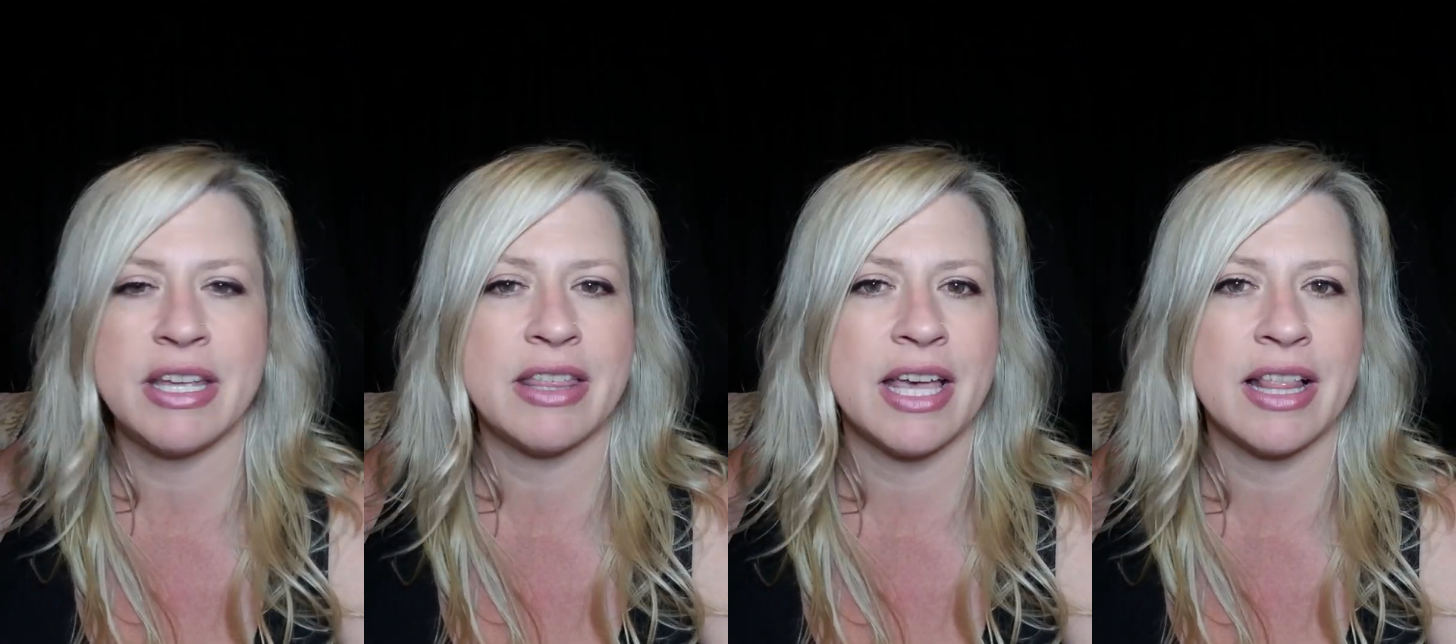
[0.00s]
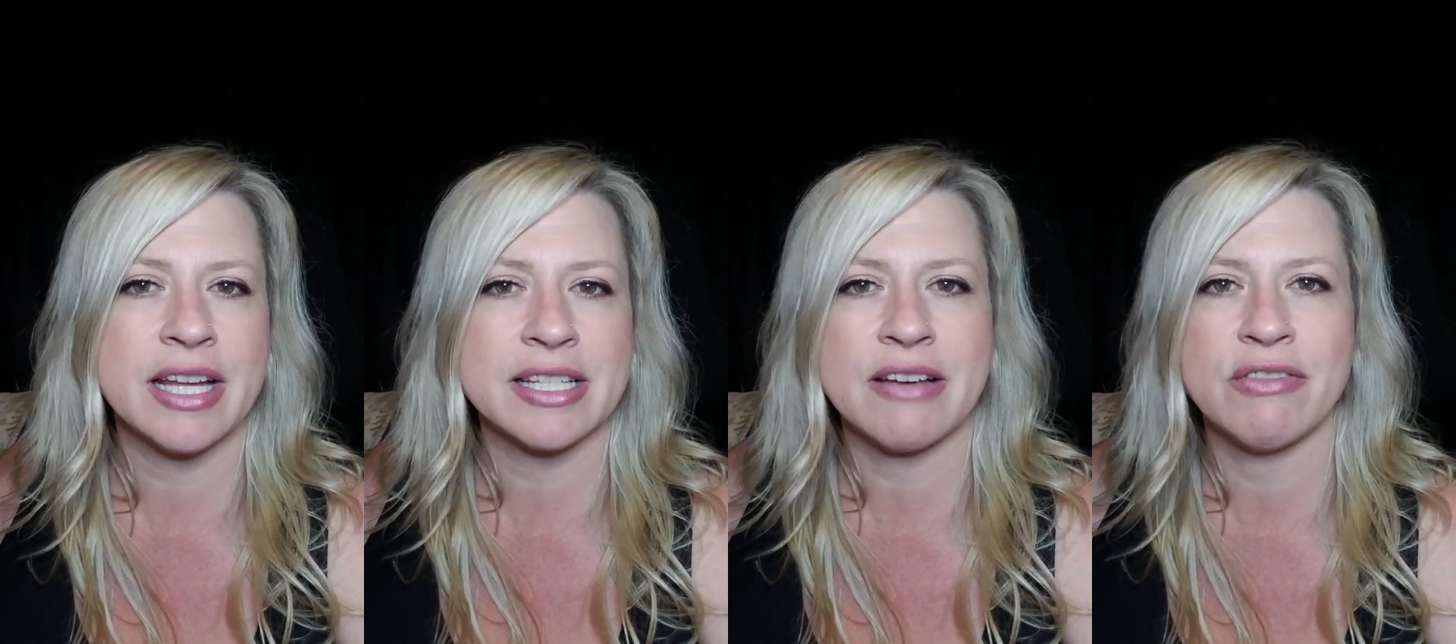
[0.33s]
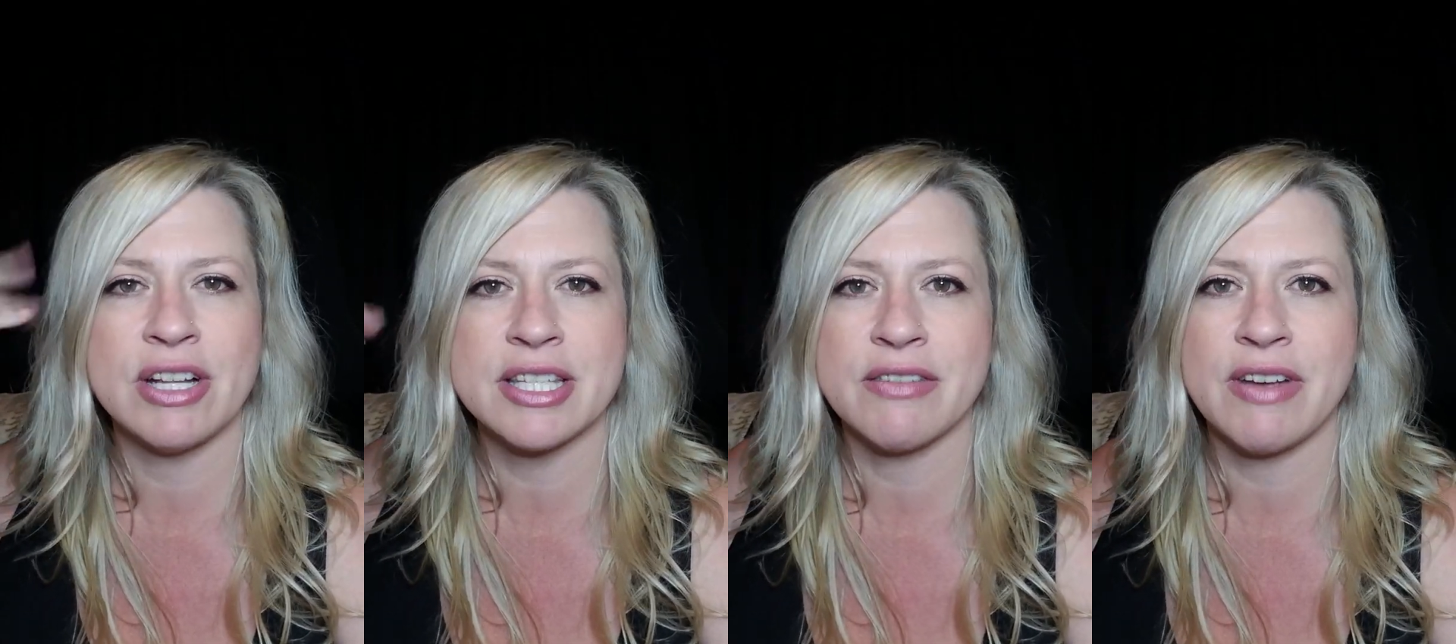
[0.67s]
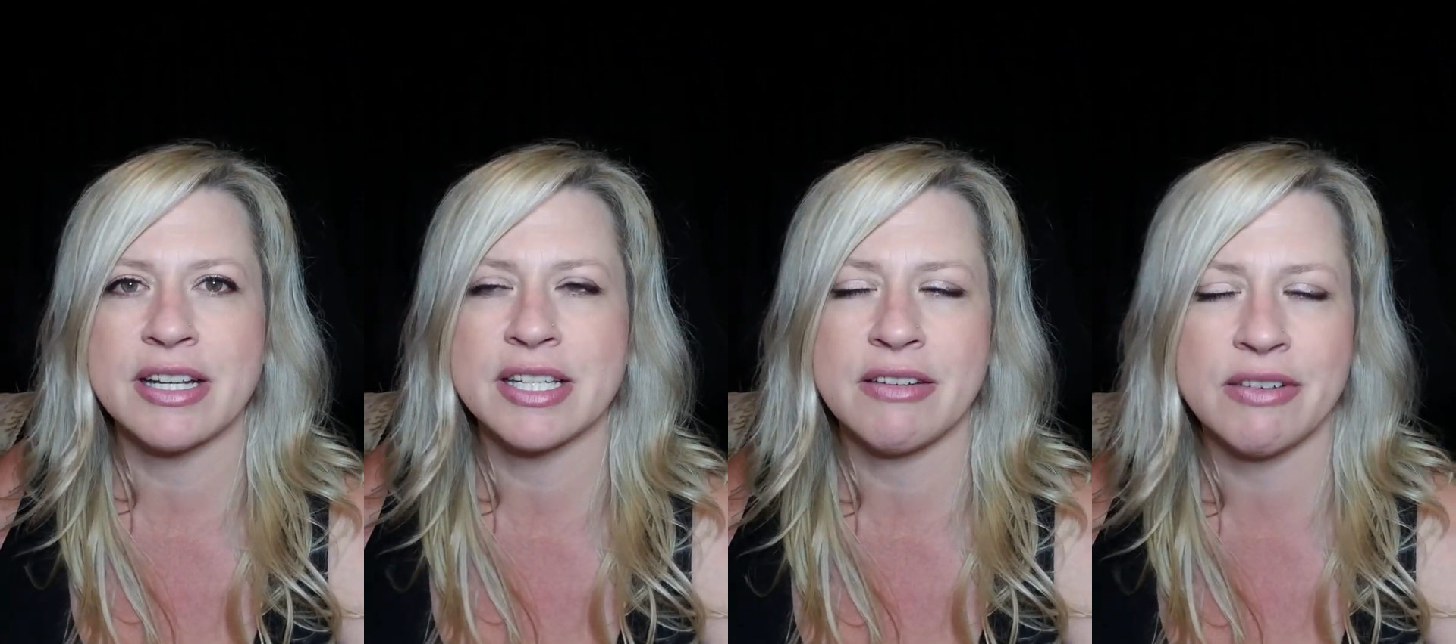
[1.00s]
They like to have lots of
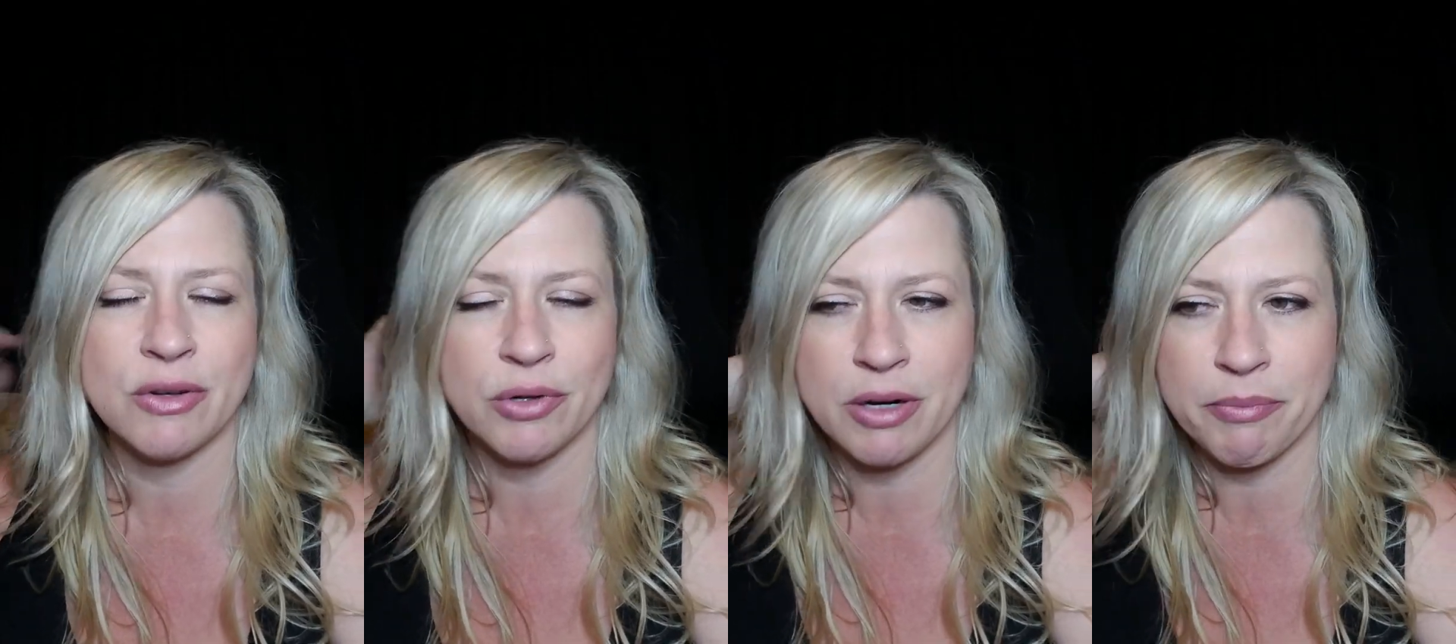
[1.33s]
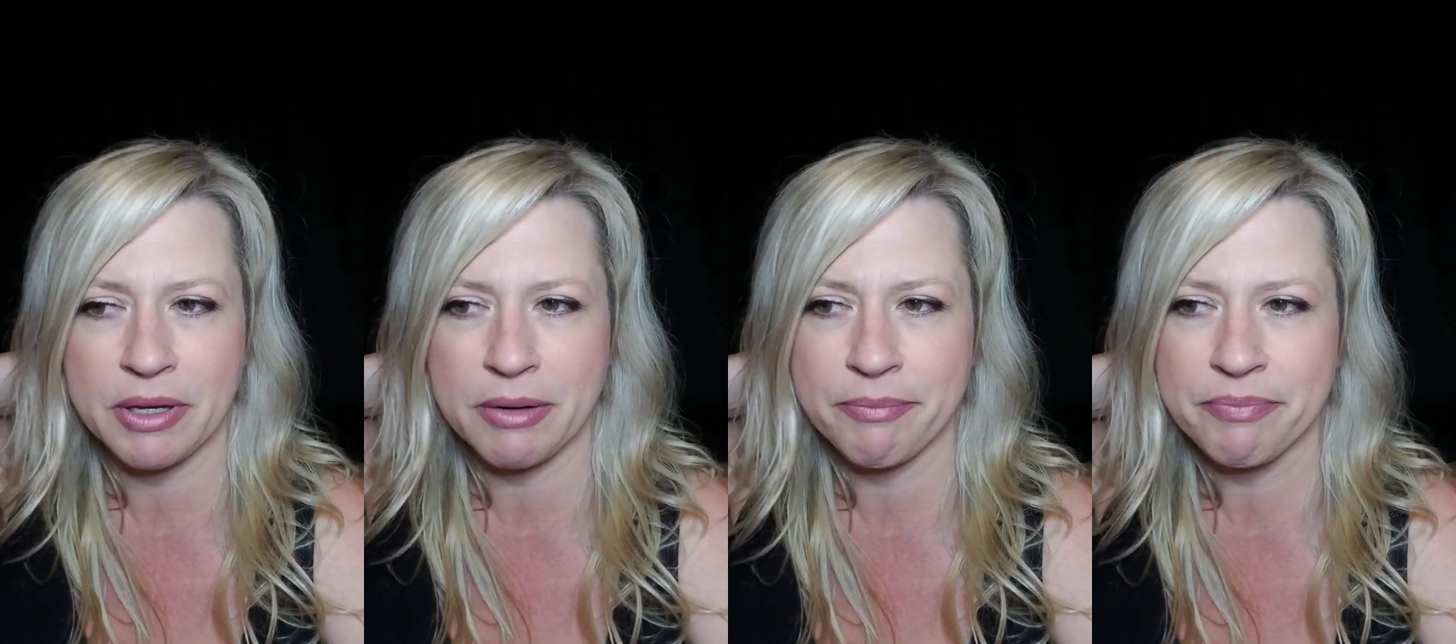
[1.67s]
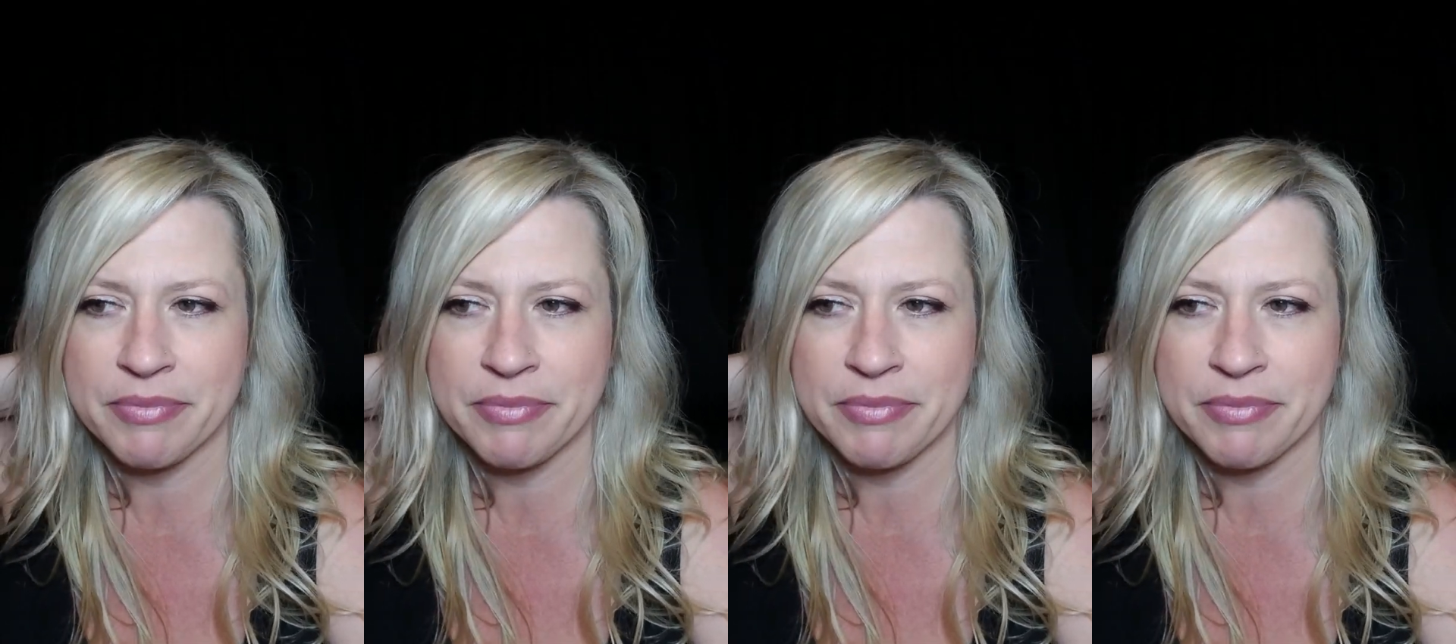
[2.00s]
activity going up there.